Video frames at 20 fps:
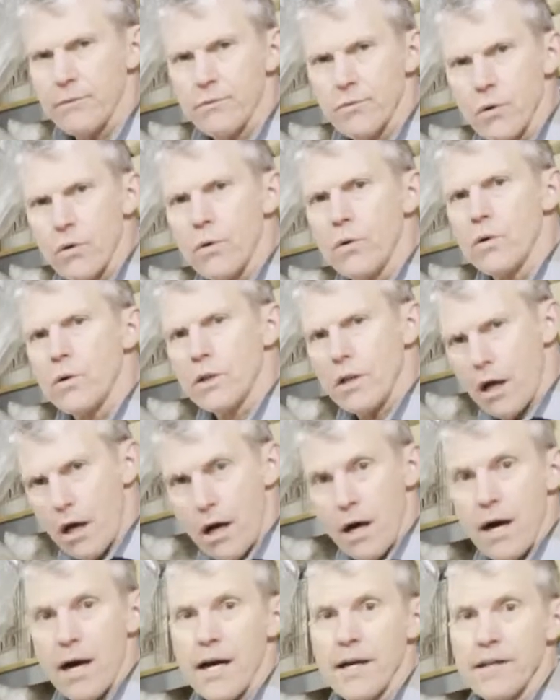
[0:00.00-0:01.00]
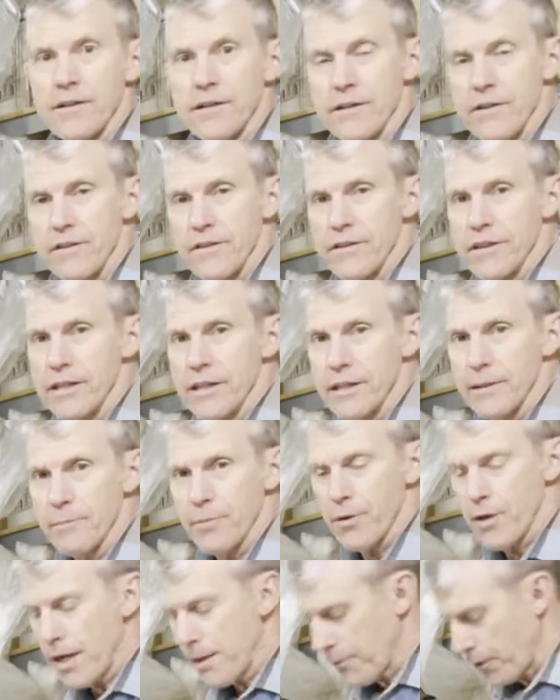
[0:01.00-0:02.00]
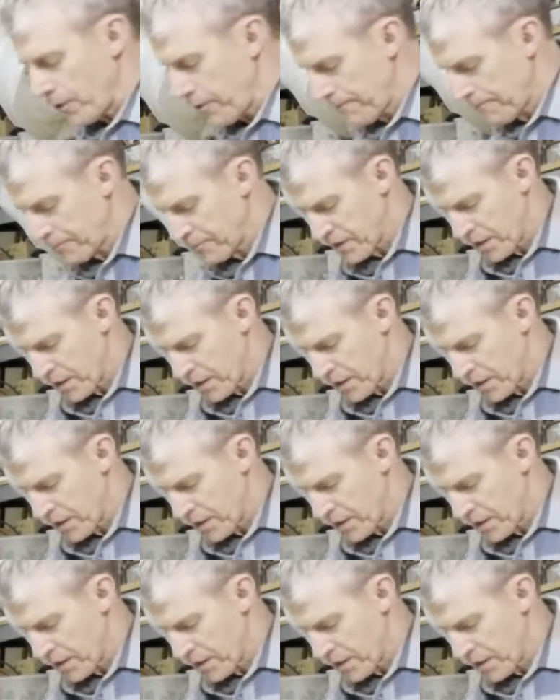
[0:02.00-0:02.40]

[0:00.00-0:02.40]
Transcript: roll on the primer,